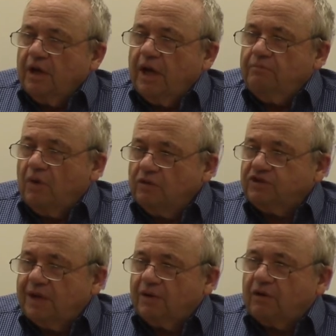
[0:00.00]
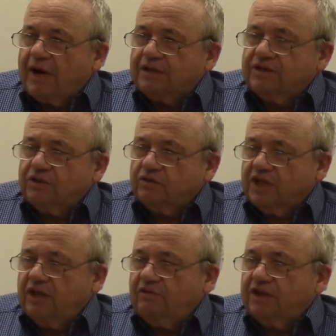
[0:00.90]
And most Democrats in those
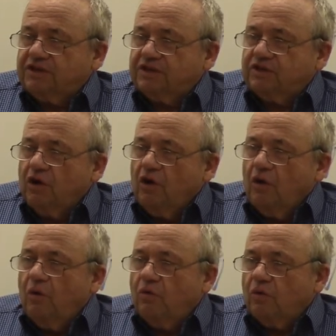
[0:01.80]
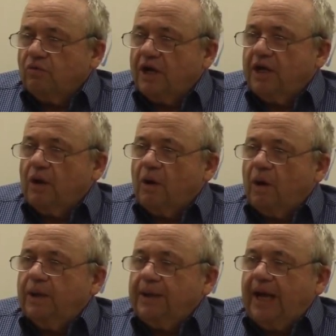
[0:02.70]
key races who were running
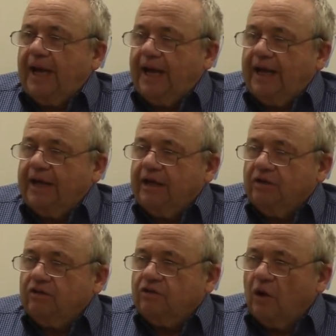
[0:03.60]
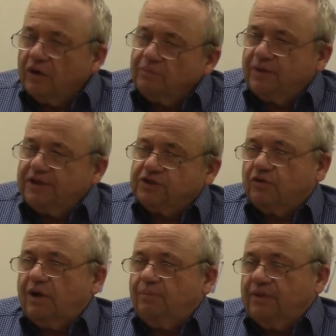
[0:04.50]
on a don't impeach
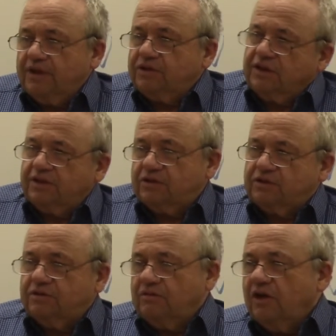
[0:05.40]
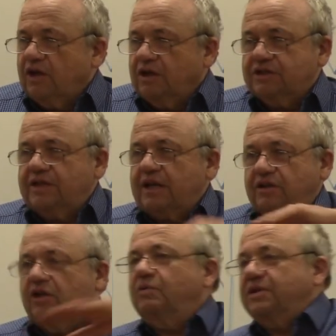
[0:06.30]
Trump, let's not
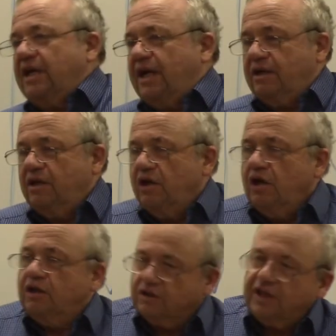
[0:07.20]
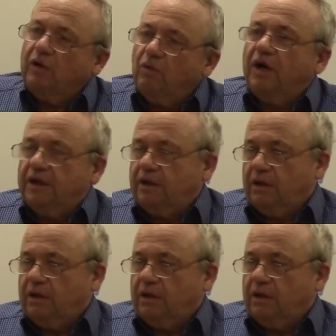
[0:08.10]
deal with that, they won.